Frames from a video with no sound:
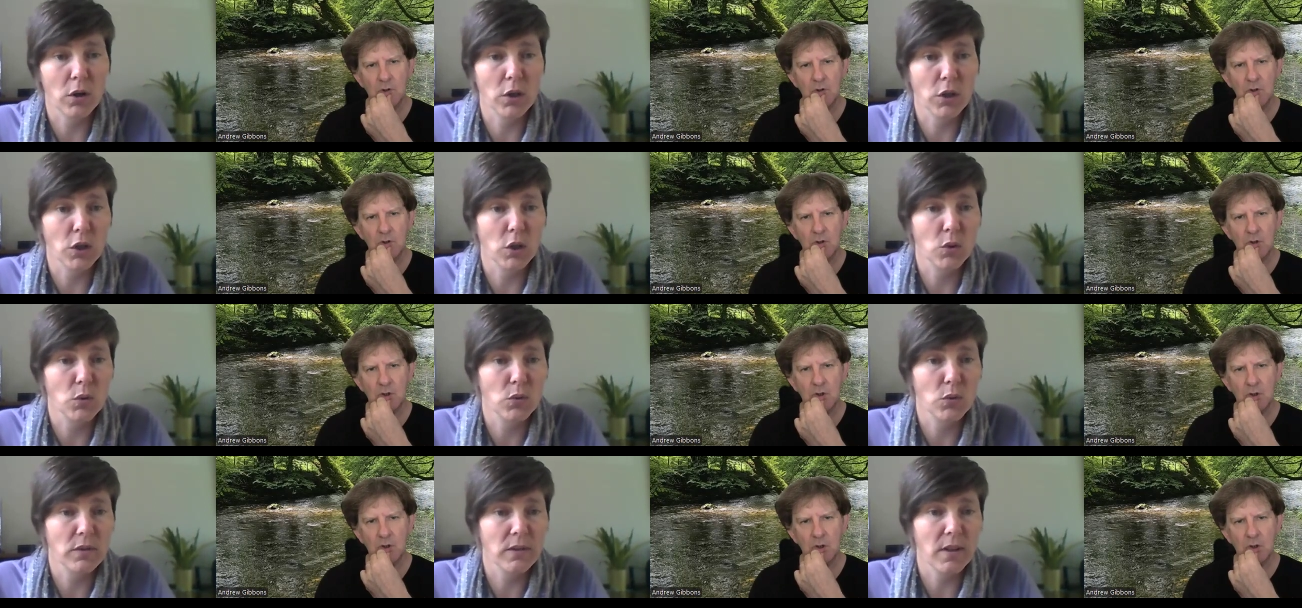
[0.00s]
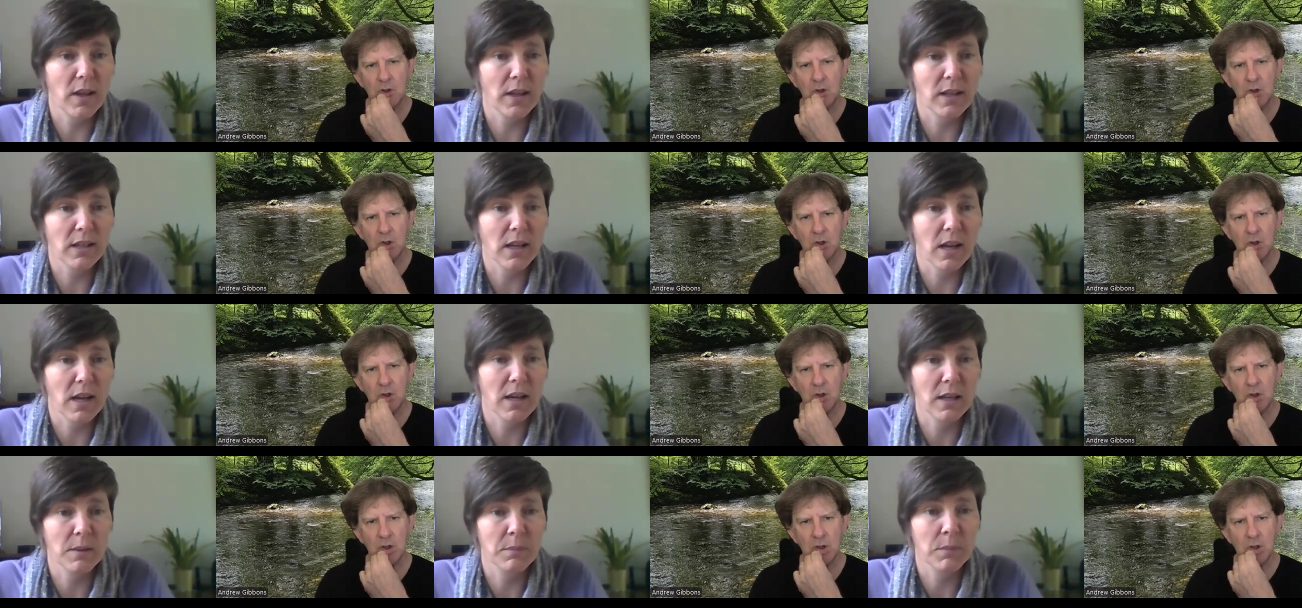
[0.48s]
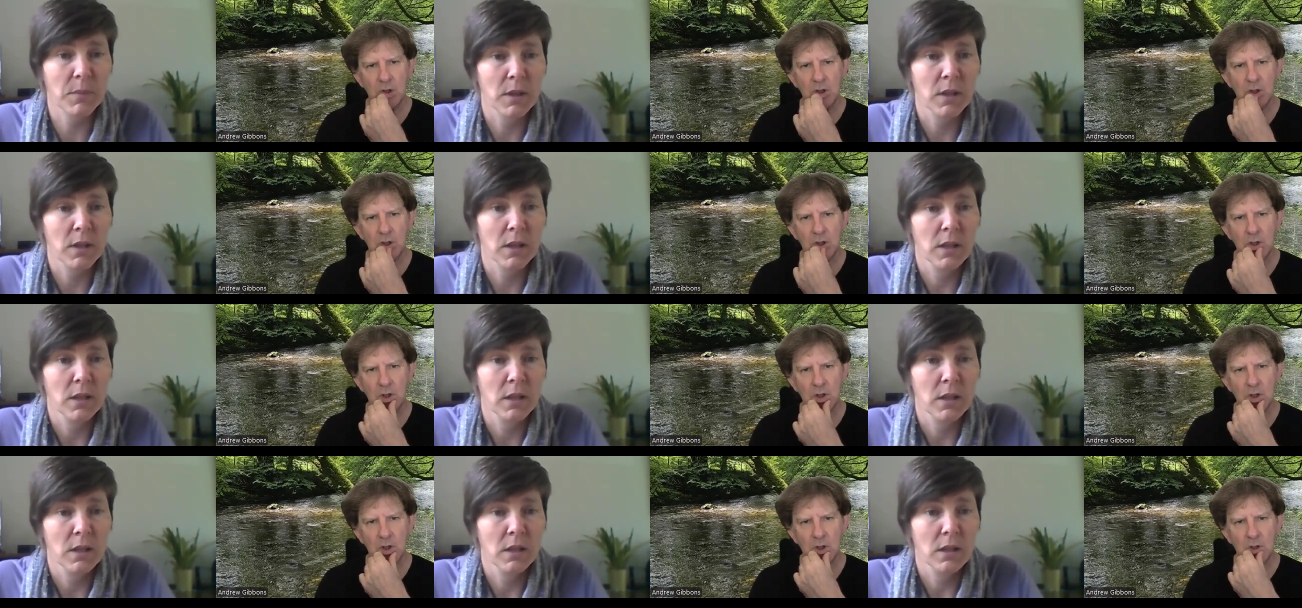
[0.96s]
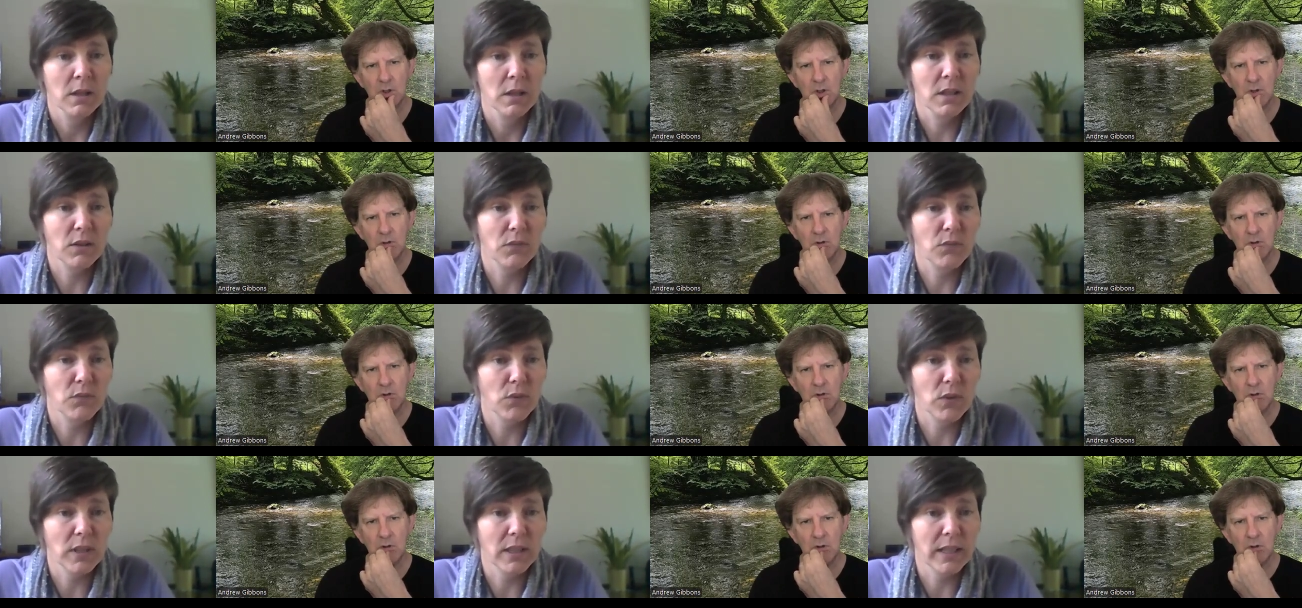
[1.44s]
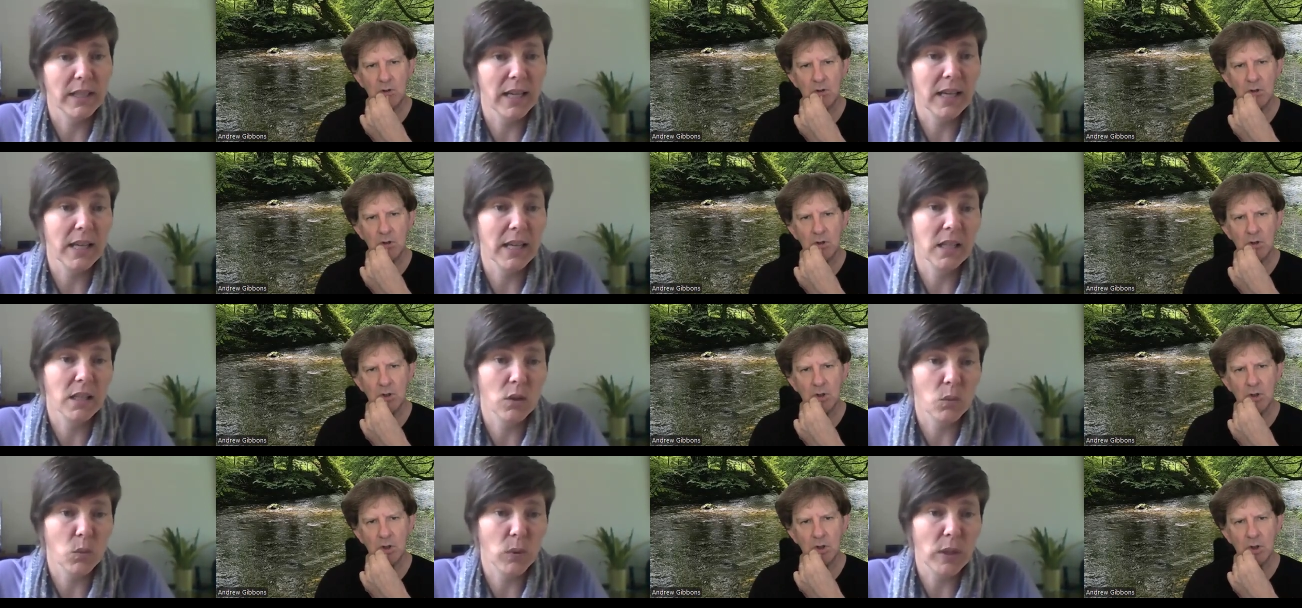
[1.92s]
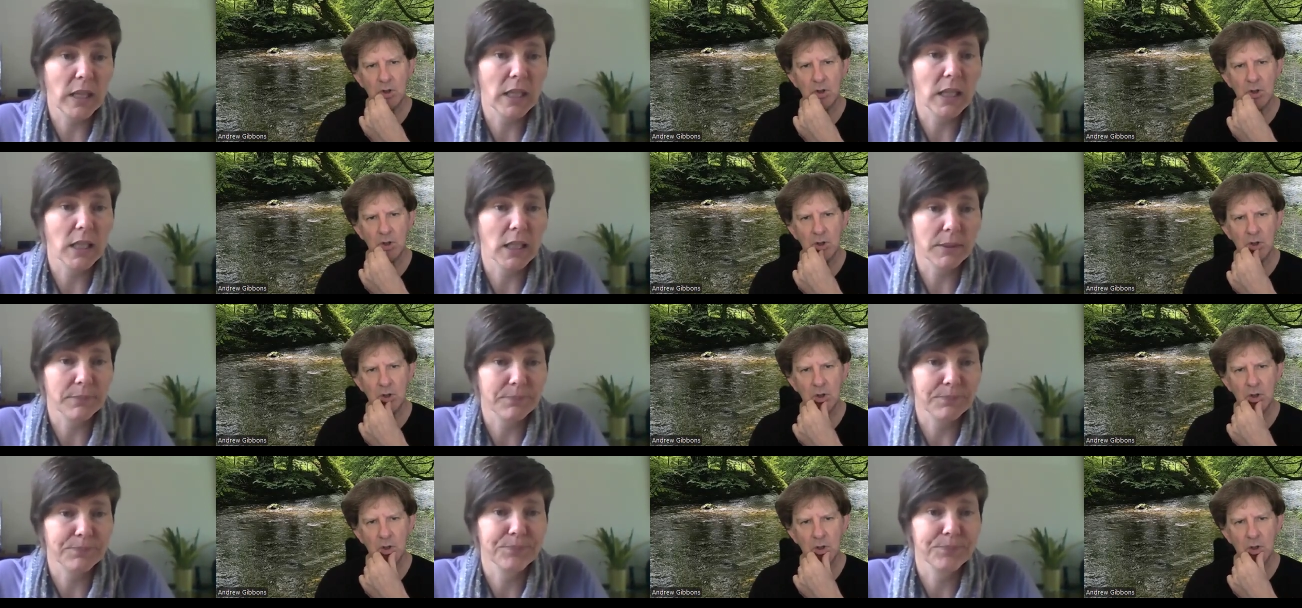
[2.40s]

Speaker 1: or use their time differently in the week